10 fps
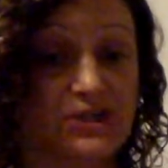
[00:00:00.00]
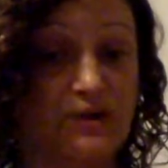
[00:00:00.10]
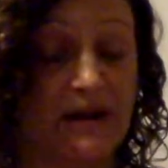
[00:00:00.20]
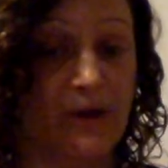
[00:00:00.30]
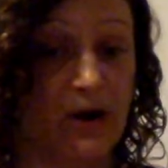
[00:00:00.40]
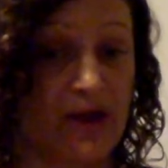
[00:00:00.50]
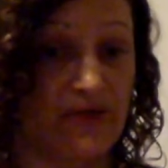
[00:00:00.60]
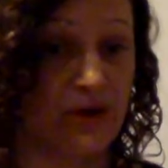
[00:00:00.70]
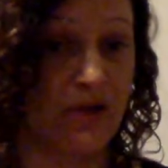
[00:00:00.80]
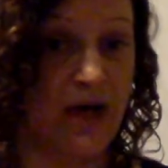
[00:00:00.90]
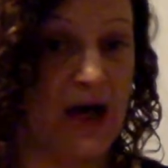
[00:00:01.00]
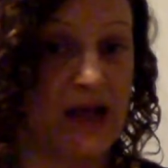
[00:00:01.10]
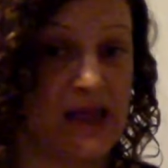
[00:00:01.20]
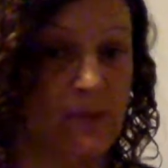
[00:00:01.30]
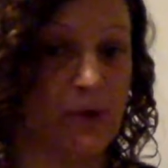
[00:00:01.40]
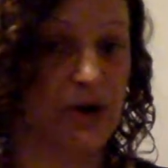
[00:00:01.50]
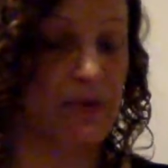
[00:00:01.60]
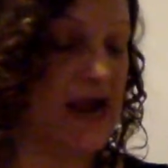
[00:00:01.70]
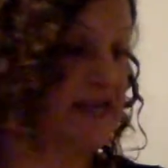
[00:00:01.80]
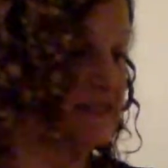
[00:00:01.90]
to grab our other clock and we're going to
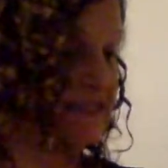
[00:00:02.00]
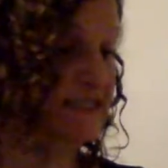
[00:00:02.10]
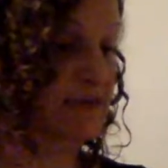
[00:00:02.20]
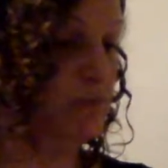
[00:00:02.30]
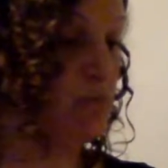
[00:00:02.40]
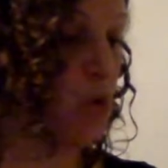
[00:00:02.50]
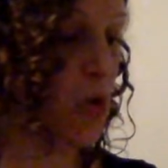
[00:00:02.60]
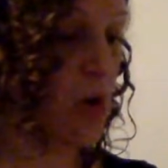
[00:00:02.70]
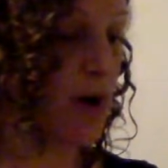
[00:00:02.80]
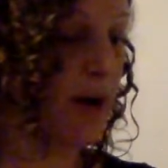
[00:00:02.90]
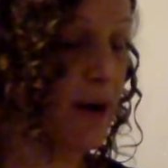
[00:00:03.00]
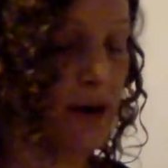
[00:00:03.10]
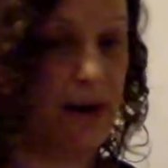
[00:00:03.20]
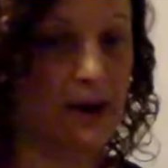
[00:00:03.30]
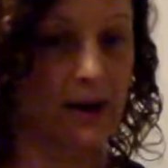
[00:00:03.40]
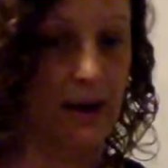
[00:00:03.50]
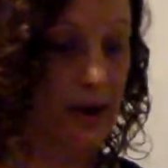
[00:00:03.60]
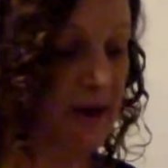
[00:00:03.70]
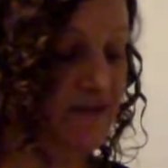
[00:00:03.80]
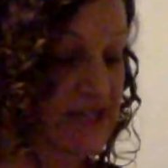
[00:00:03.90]
practice some more of